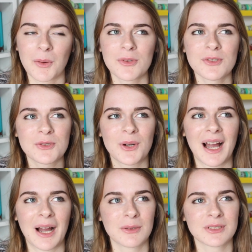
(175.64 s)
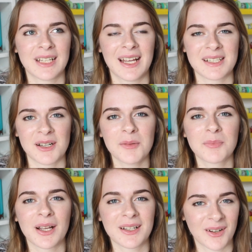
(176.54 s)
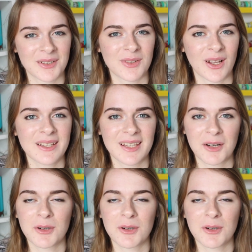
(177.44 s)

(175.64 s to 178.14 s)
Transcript: I wasn't sure how it was going to end up, but I kind of liked the